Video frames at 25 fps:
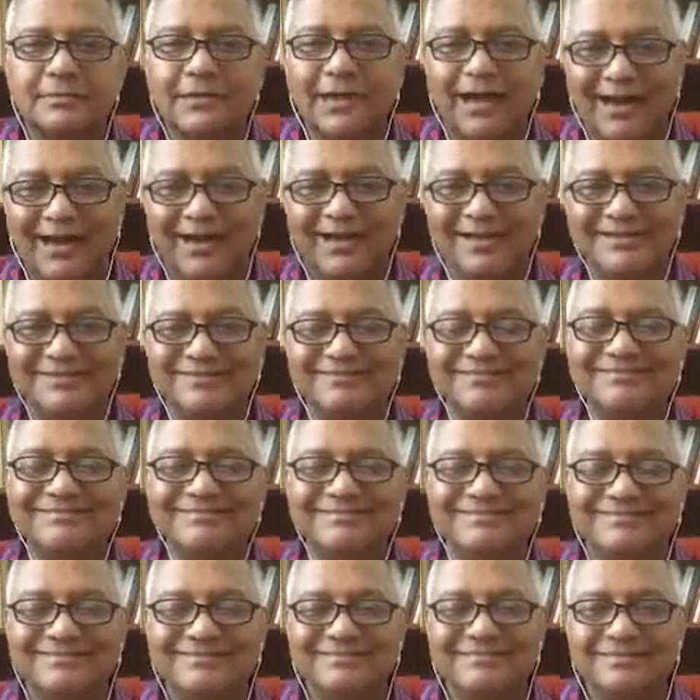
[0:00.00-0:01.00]
Hi.
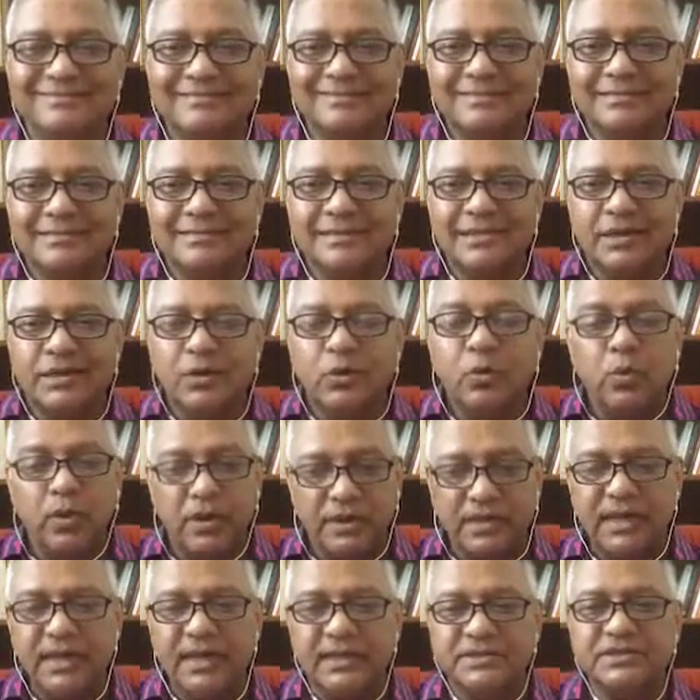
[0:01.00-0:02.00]

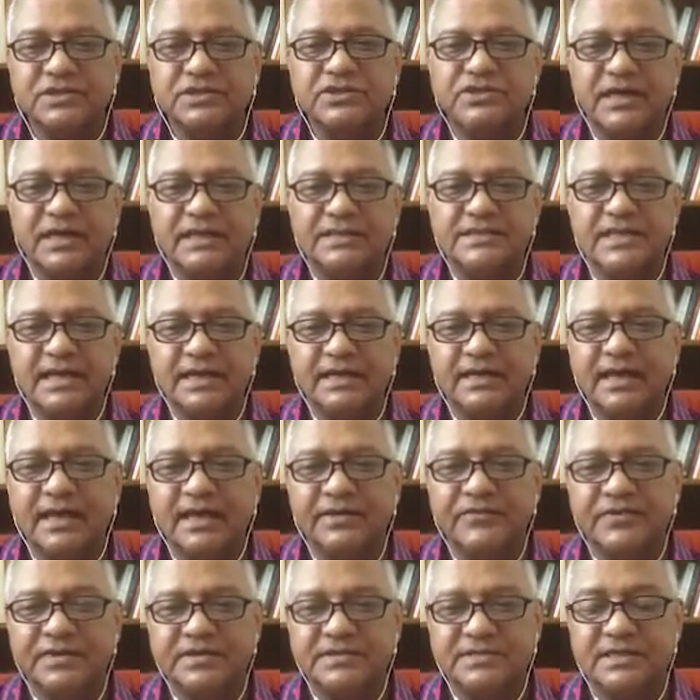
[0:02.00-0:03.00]
Working as a child
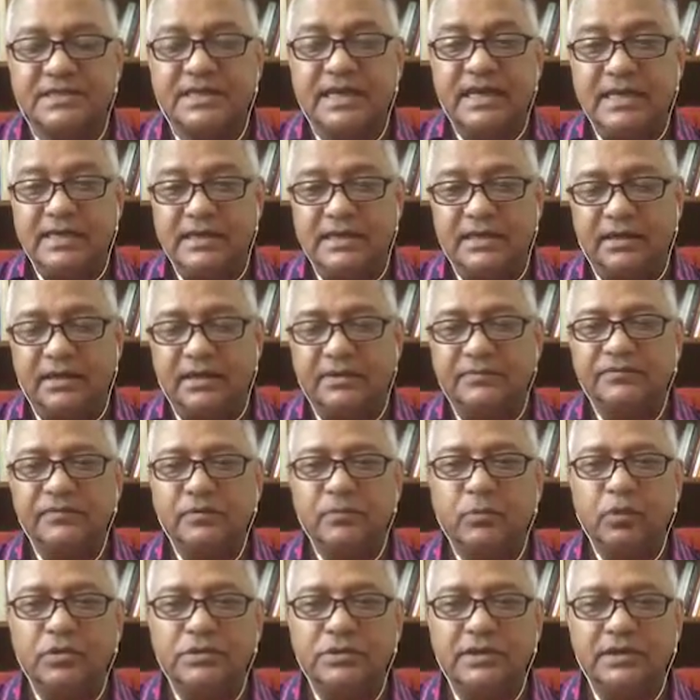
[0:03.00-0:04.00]
psychiatrist in India
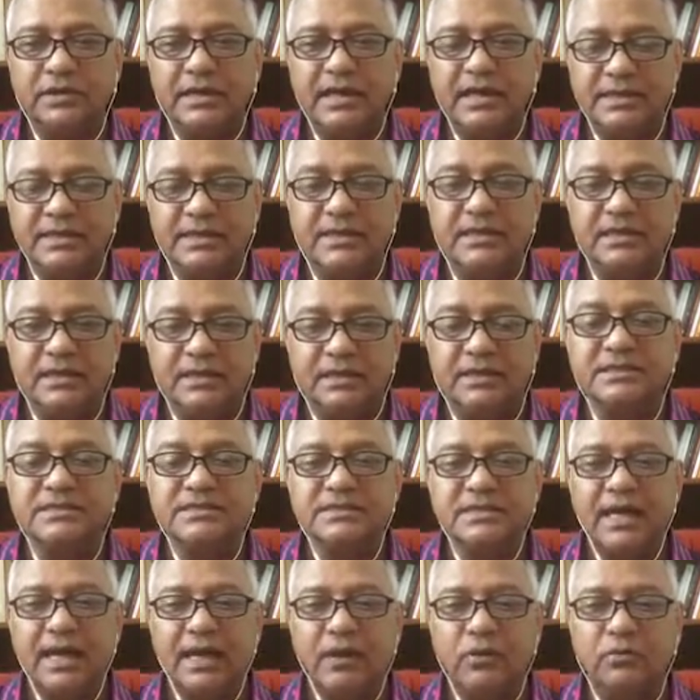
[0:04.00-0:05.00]
for more than 18
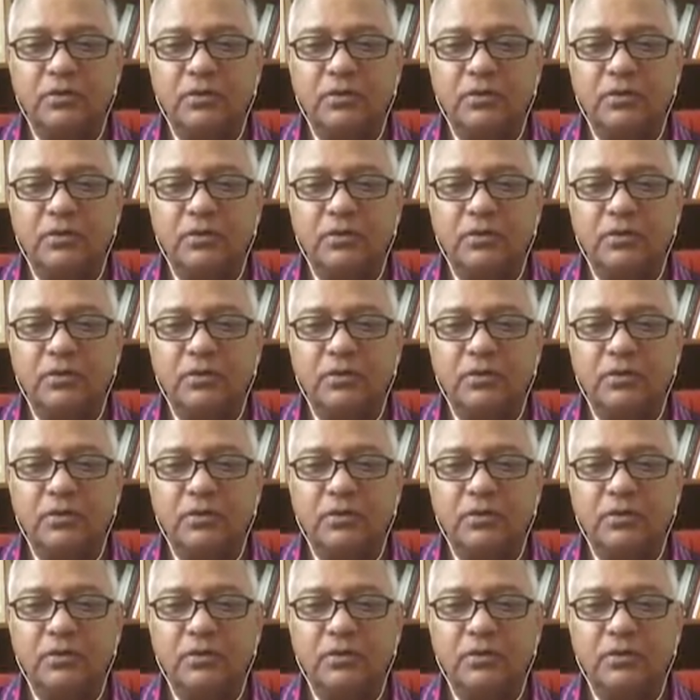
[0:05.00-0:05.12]
years now,